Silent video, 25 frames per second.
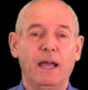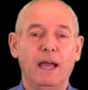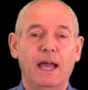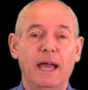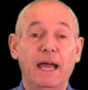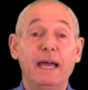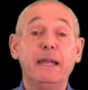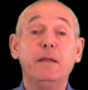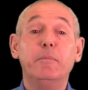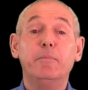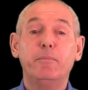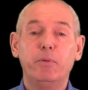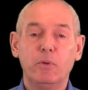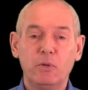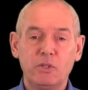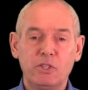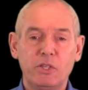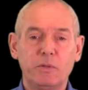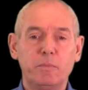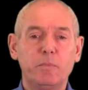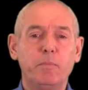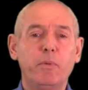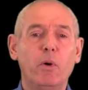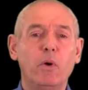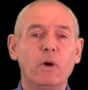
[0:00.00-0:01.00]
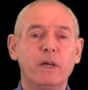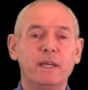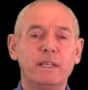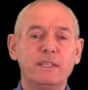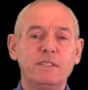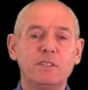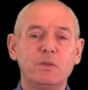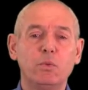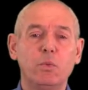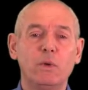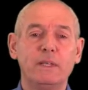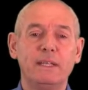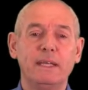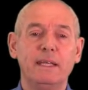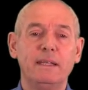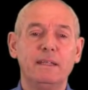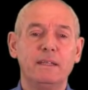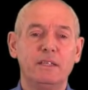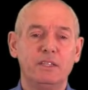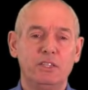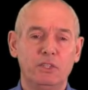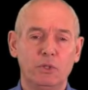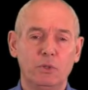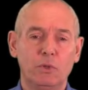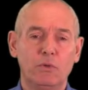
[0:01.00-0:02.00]
An important point within
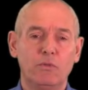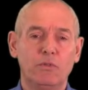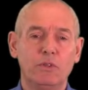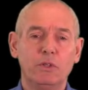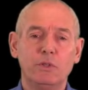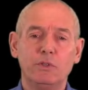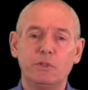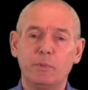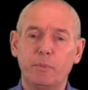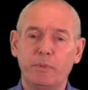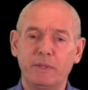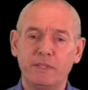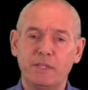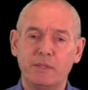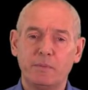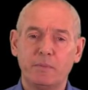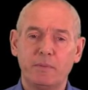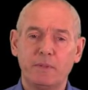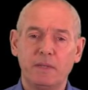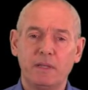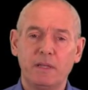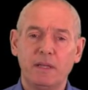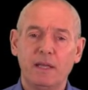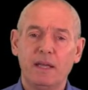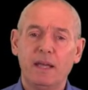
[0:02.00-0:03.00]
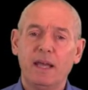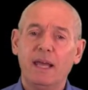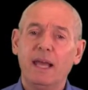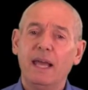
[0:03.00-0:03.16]
the dual route principle